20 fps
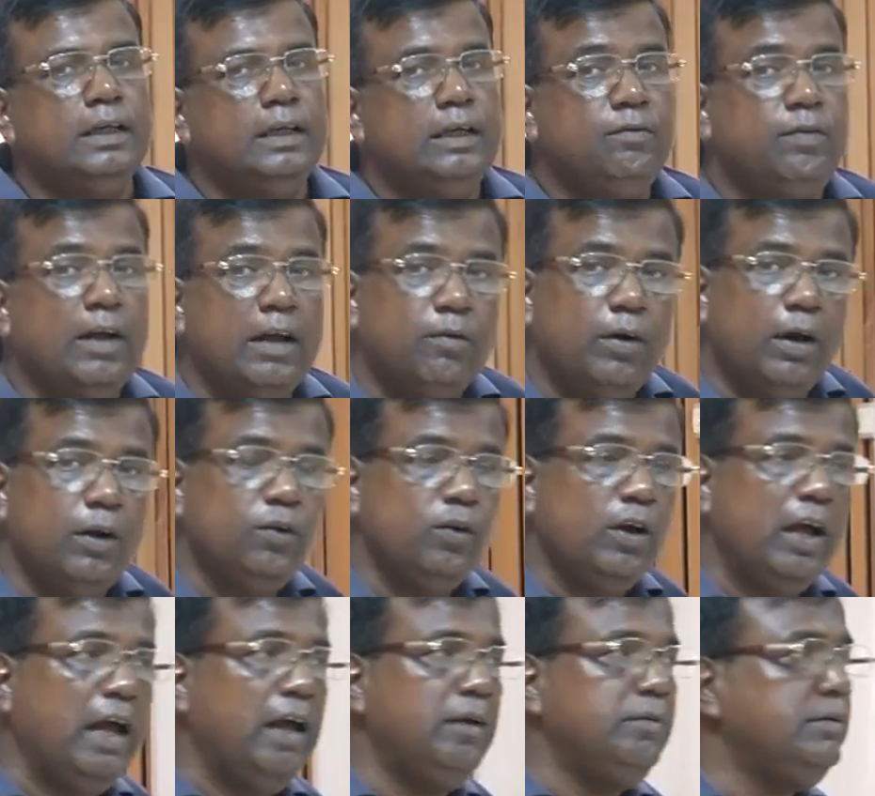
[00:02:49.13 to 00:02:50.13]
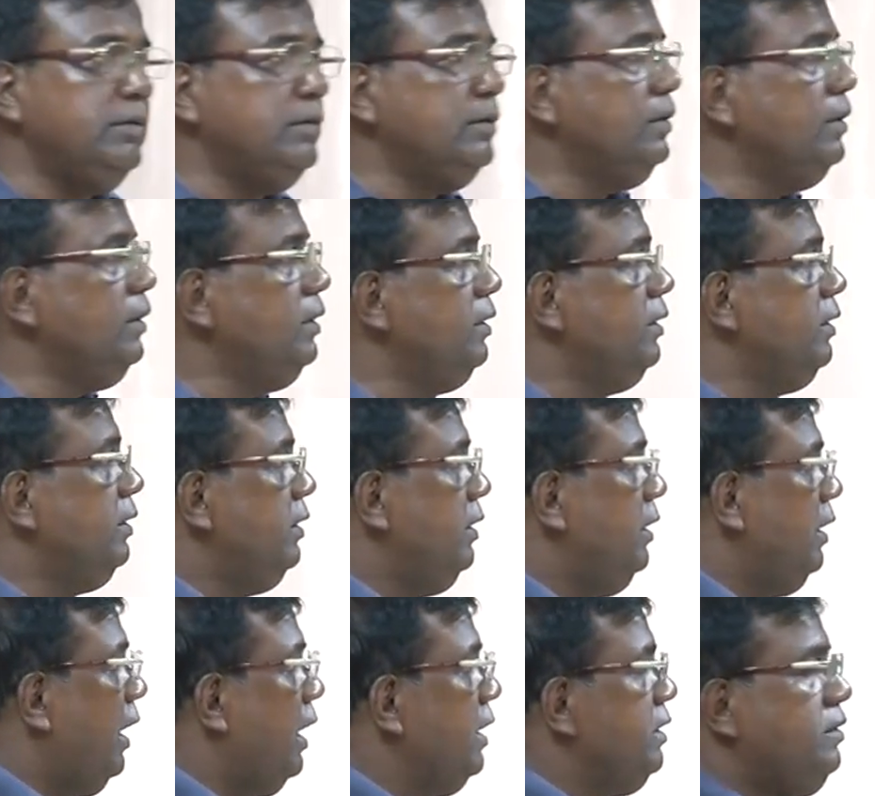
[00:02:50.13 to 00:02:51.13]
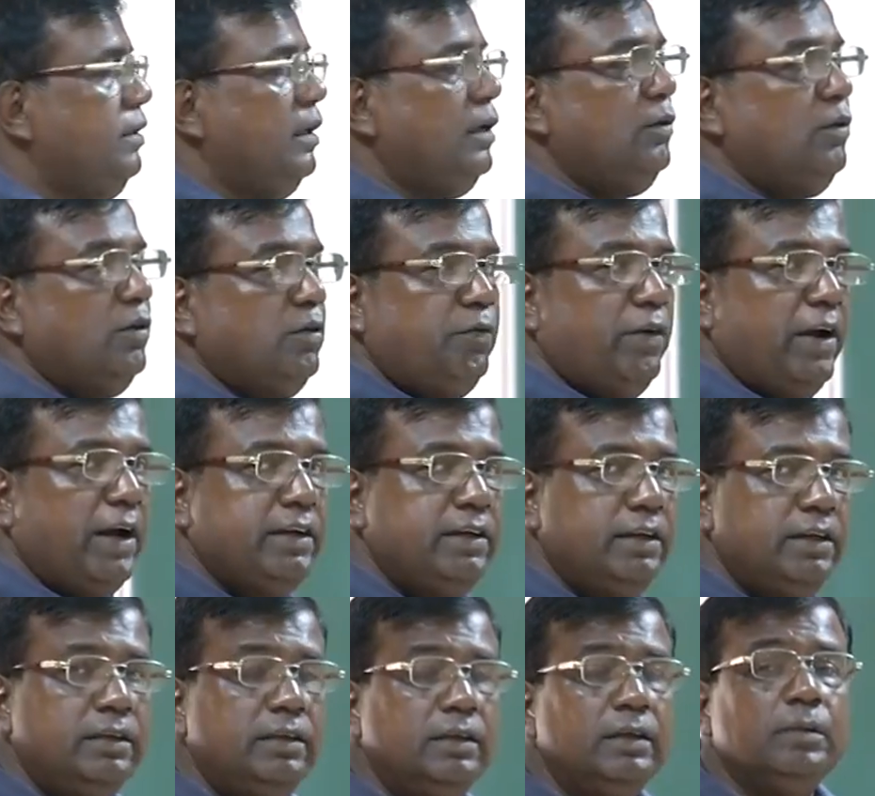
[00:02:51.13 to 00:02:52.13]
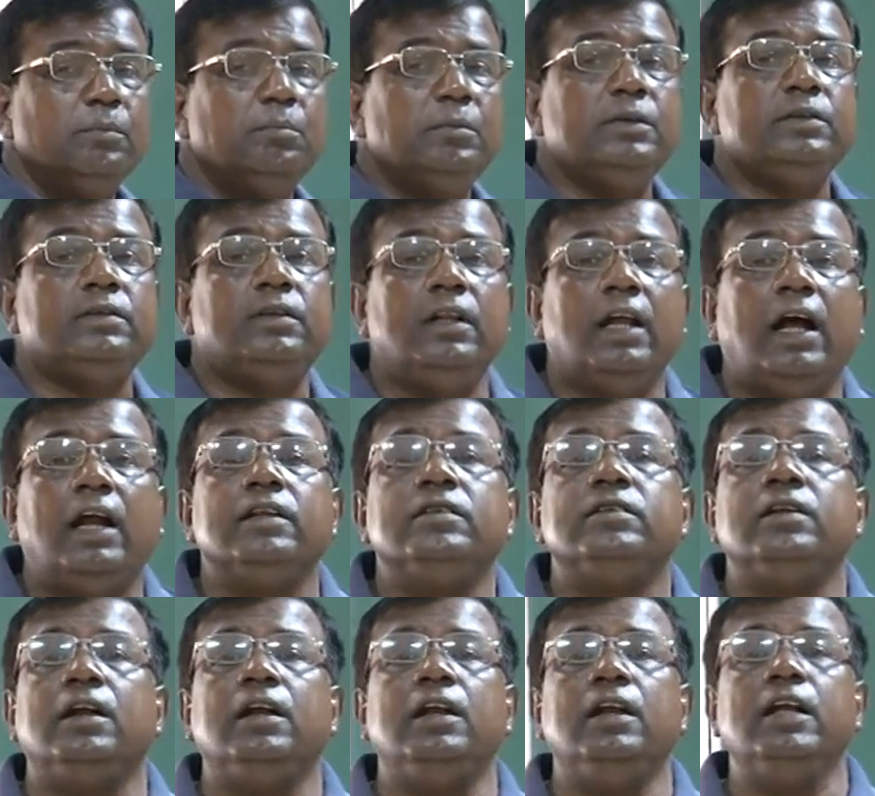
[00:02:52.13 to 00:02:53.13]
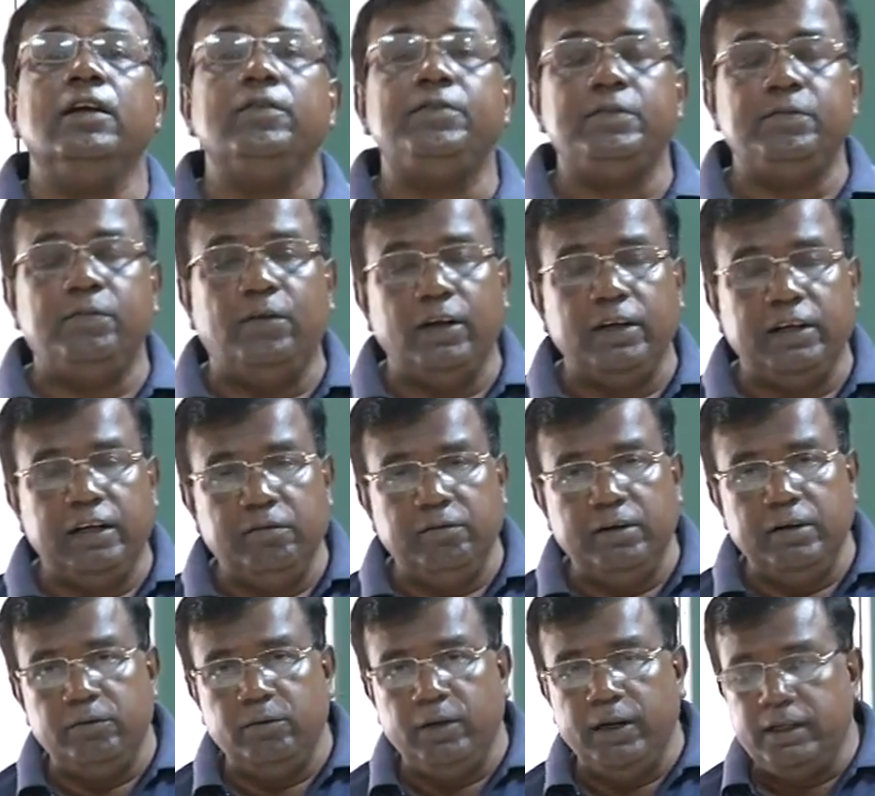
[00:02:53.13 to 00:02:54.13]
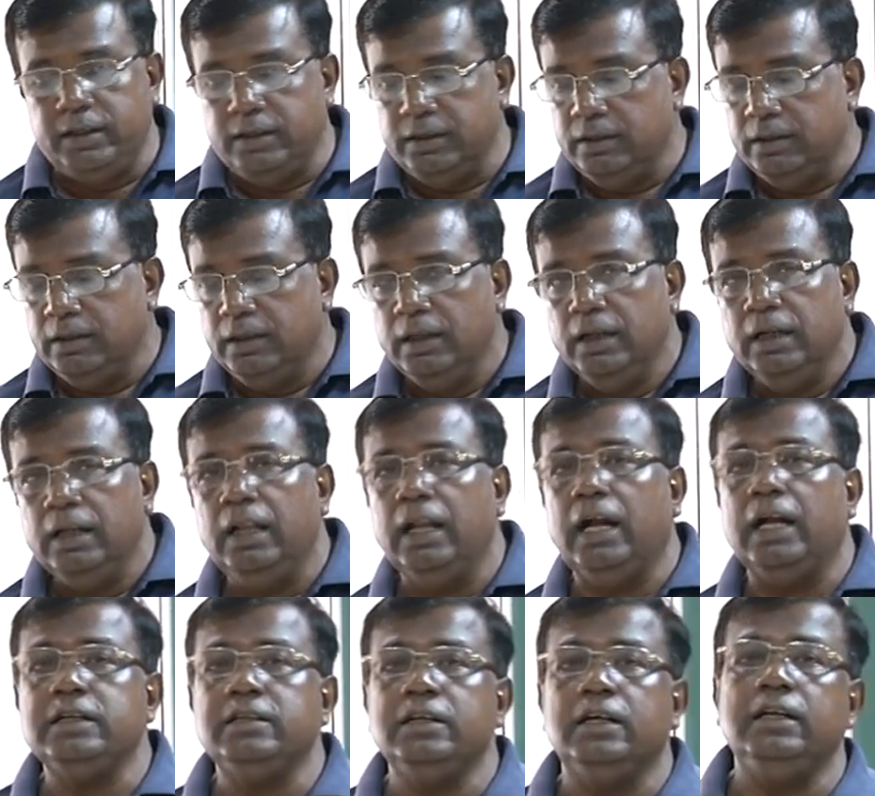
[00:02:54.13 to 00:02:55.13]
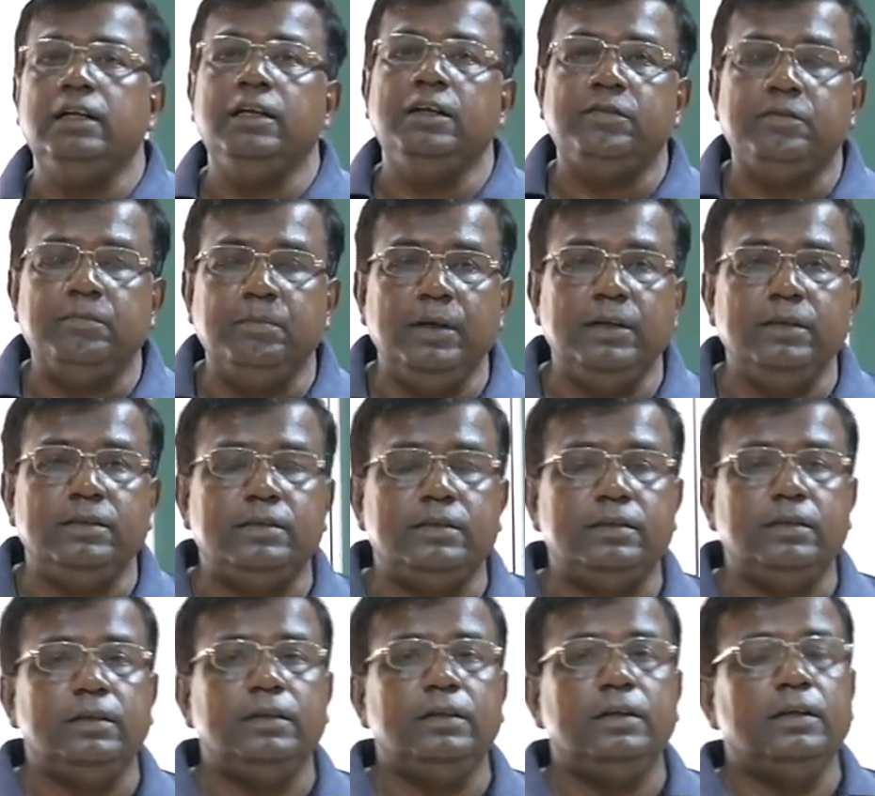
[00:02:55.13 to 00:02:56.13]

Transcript: If I want to have larger load factor, means larger lift for a given weight. Larger lift means